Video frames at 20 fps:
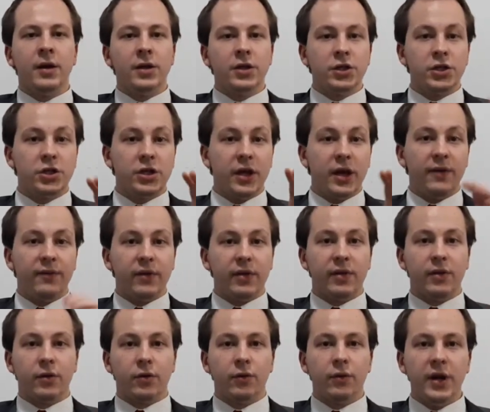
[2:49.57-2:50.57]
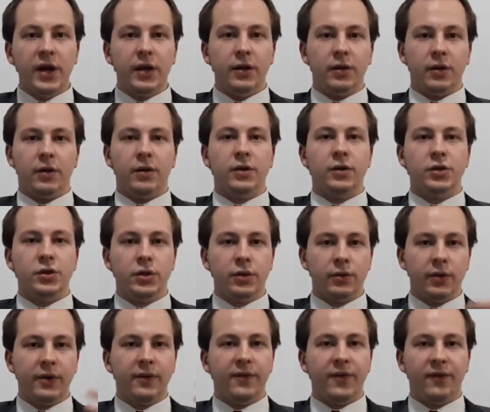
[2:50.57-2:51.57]
Share the screen
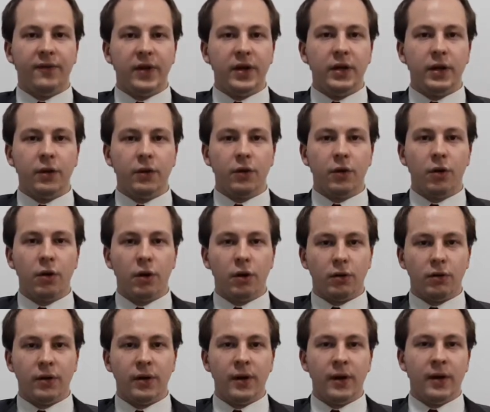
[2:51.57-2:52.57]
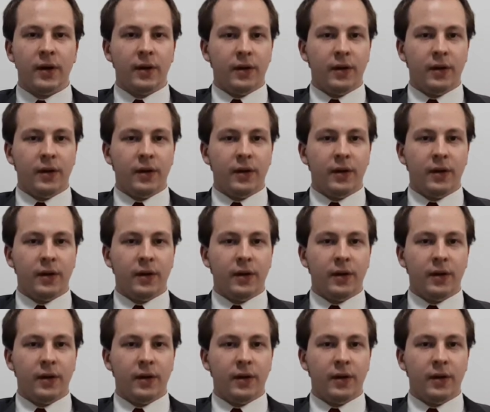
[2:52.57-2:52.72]
during the video call.